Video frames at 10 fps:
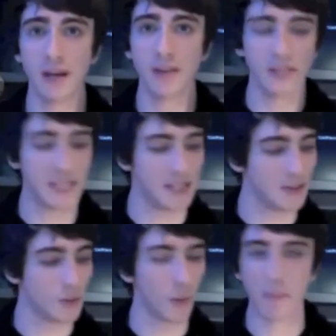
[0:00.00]
and the
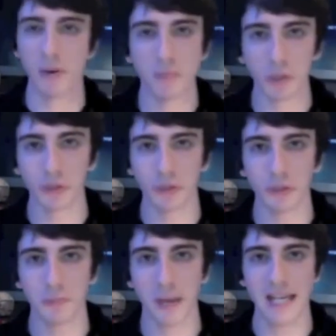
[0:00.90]
weapon mods you
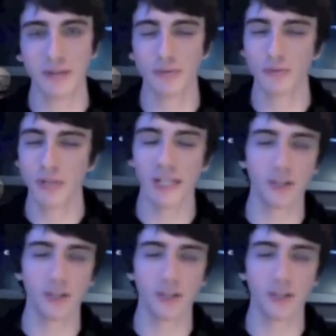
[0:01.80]
can make are really